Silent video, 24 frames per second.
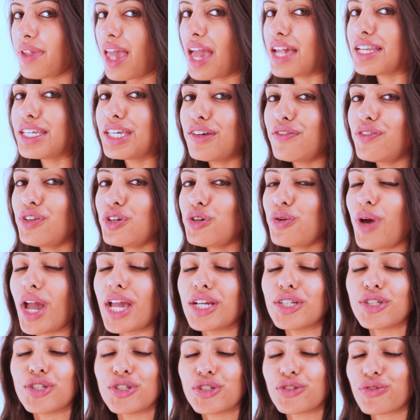and give you
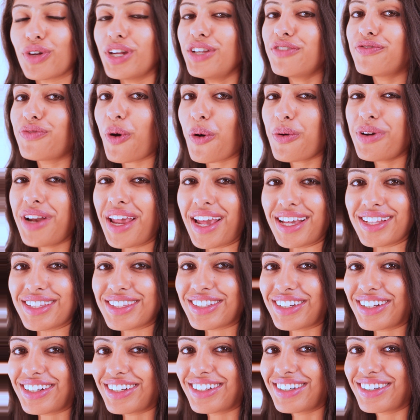a straightforward
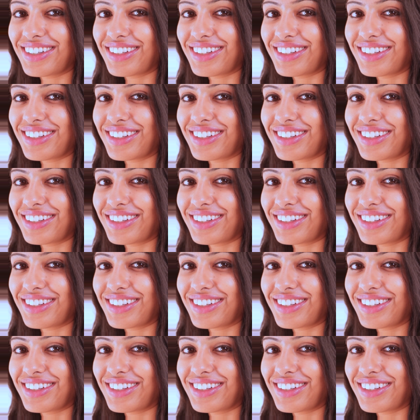answer.